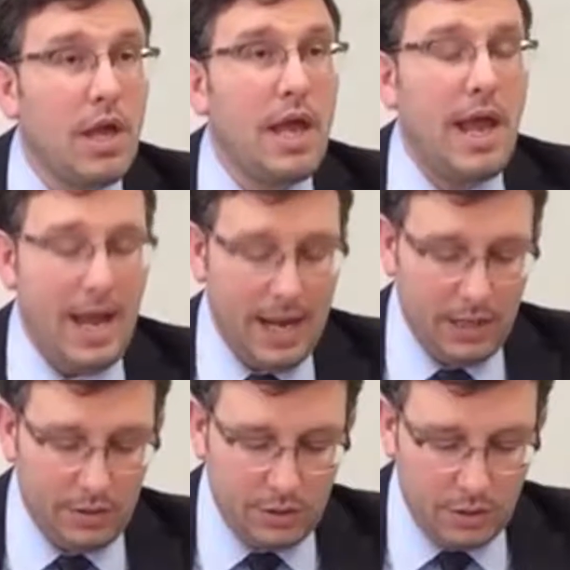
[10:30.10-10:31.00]

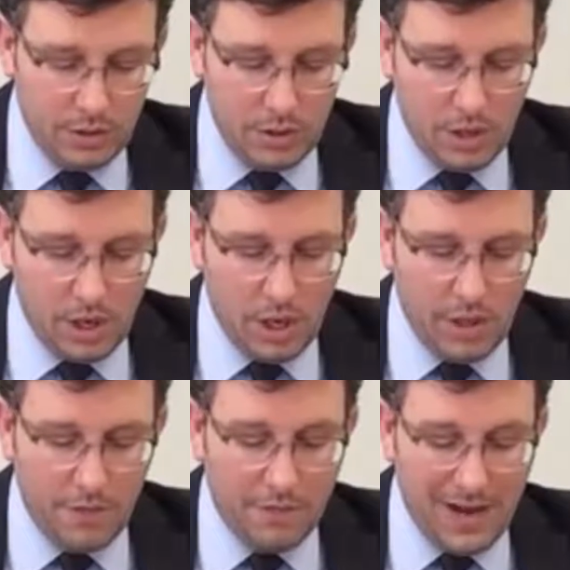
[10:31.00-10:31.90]
And
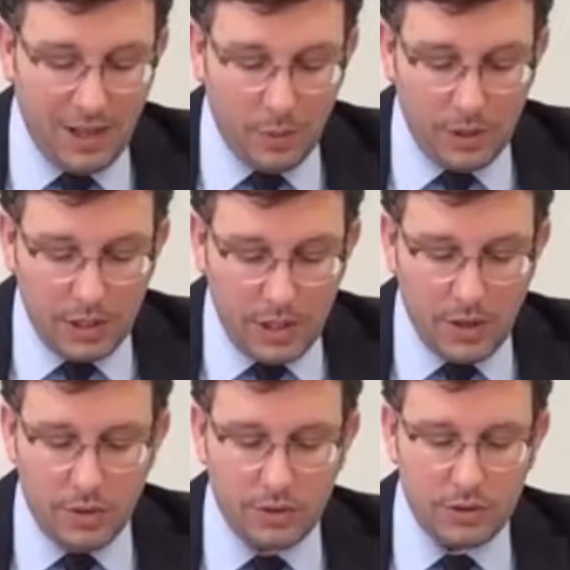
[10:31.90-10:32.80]
the following
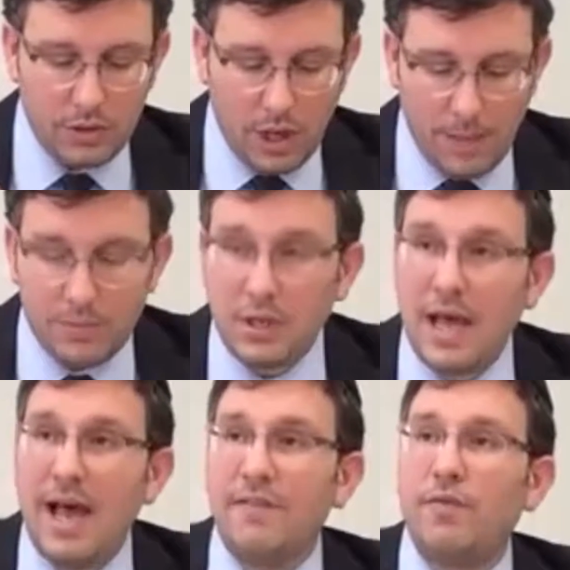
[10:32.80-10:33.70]
years, up to
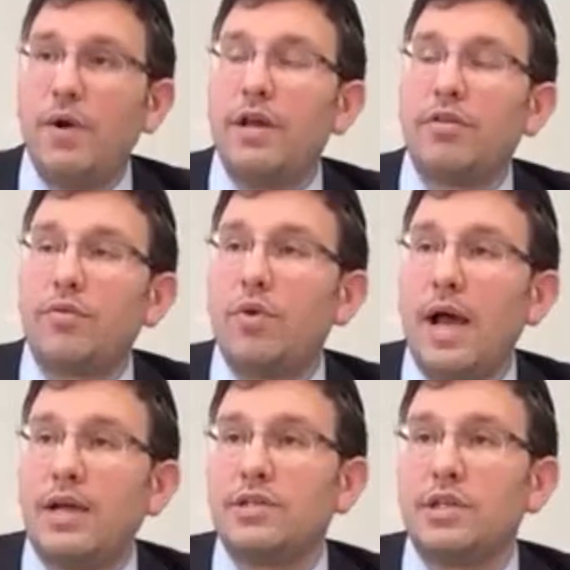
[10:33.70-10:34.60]
halfway through
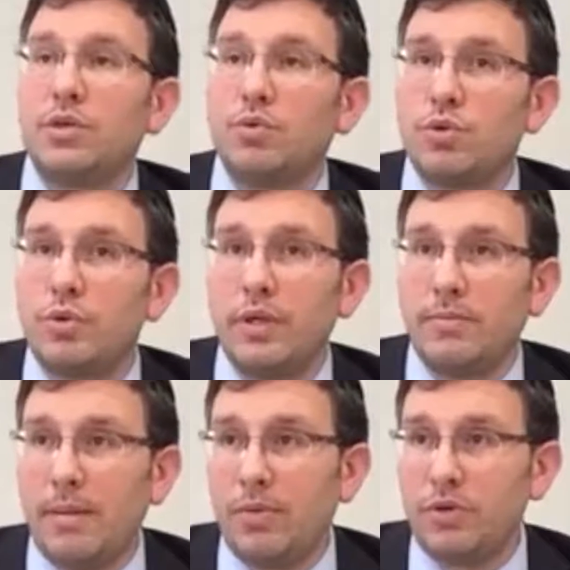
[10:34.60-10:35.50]
Exodus, was written
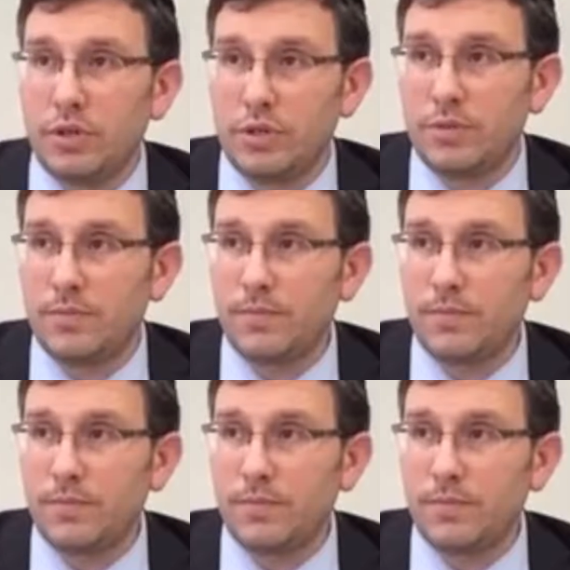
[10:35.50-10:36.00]
by Moses.